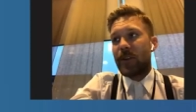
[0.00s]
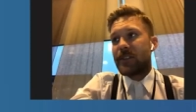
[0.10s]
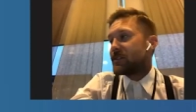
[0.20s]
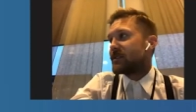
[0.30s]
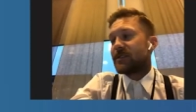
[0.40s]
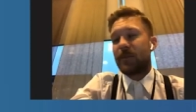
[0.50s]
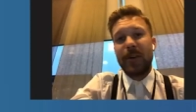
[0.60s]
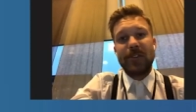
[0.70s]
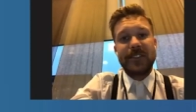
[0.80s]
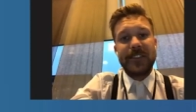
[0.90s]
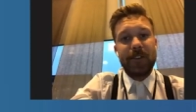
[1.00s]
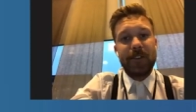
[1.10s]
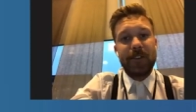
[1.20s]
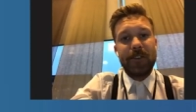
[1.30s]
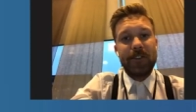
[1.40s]
it's about
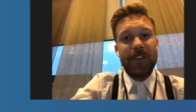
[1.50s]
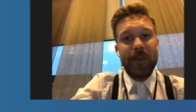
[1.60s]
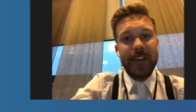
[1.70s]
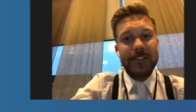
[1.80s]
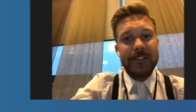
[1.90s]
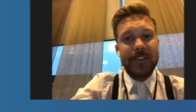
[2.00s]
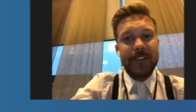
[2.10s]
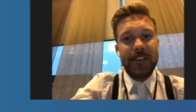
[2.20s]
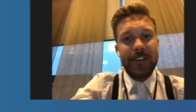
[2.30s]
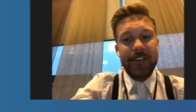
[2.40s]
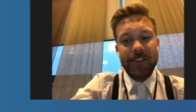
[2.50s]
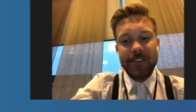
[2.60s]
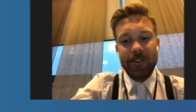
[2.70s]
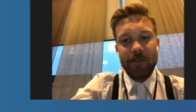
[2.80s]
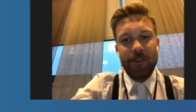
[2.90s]
0 degrees in
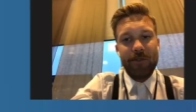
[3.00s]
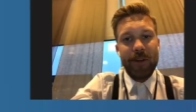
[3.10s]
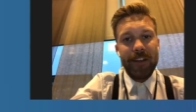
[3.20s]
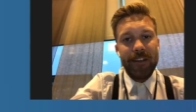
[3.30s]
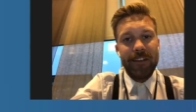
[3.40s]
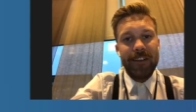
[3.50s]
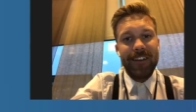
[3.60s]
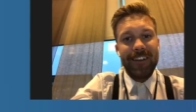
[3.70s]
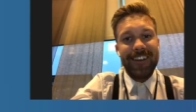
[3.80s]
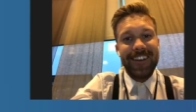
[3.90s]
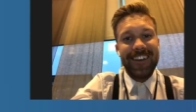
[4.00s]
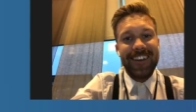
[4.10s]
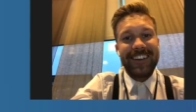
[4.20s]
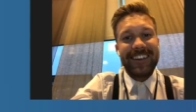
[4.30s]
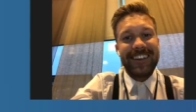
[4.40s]
Oslo, Norway.
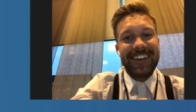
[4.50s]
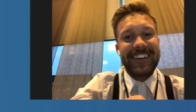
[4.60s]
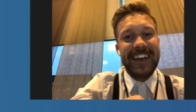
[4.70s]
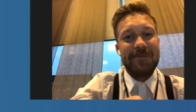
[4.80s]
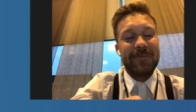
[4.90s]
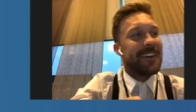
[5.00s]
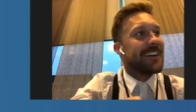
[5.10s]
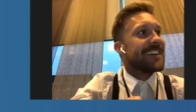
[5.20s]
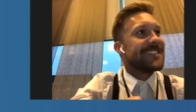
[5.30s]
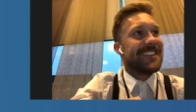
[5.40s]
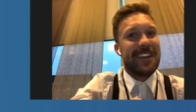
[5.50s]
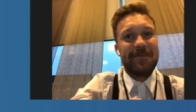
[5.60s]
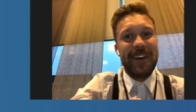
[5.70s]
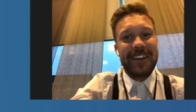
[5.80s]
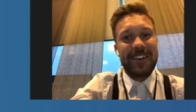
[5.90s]
I came yesterday
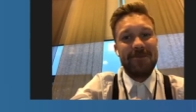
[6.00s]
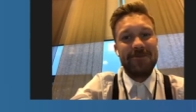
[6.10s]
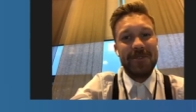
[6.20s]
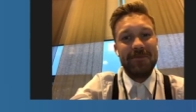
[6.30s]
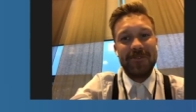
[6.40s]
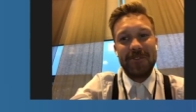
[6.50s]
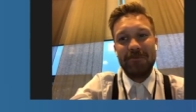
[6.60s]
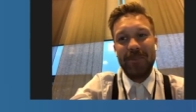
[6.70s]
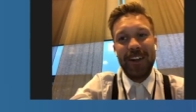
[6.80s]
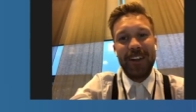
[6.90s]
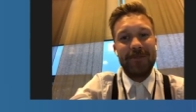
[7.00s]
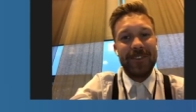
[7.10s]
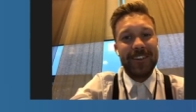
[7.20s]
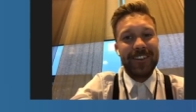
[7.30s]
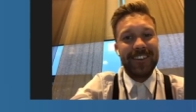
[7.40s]
back home from Bali
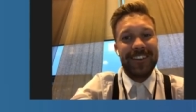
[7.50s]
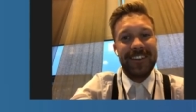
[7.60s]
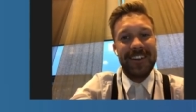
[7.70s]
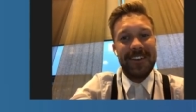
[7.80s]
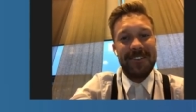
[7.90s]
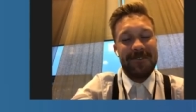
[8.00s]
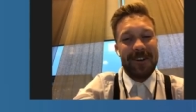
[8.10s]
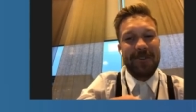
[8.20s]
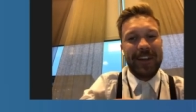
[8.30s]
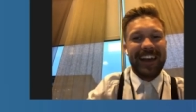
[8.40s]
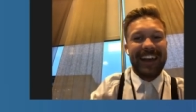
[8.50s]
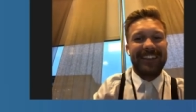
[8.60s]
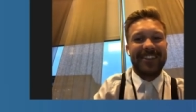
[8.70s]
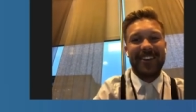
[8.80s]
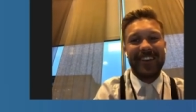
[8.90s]
where we had
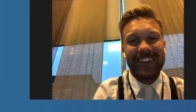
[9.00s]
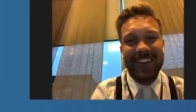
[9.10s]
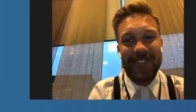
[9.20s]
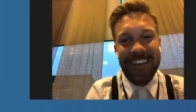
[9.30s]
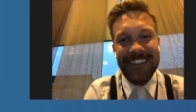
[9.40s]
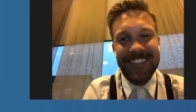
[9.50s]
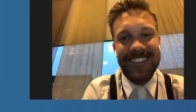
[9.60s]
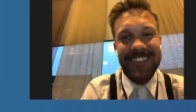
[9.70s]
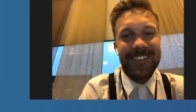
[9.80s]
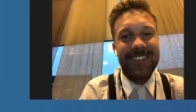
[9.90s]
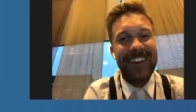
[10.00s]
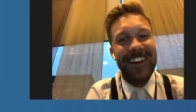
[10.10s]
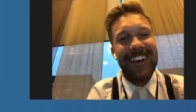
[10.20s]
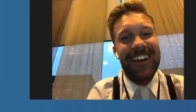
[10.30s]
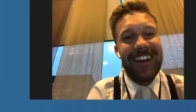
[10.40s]
30 degrees. So
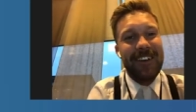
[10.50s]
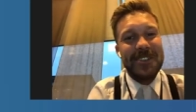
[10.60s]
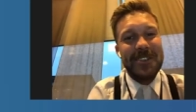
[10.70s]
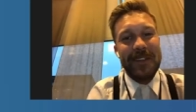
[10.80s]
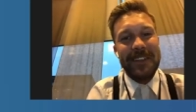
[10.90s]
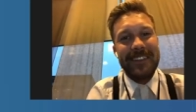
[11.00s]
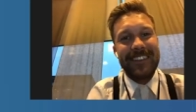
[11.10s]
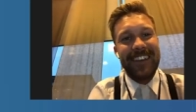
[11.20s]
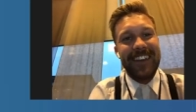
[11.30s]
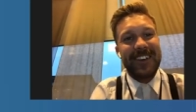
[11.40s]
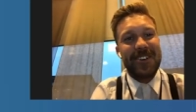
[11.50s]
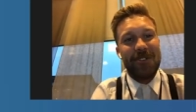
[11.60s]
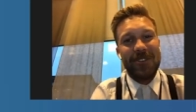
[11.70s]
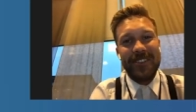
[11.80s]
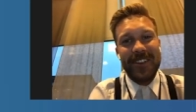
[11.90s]
it was a bit
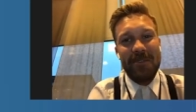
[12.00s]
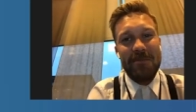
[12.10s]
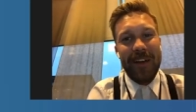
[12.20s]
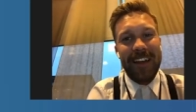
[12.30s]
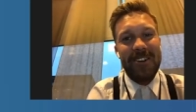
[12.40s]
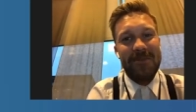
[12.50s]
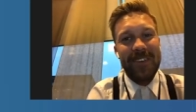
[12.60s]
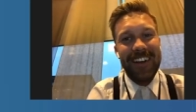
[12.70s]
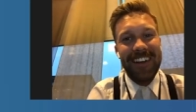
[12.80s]
cold coming back home.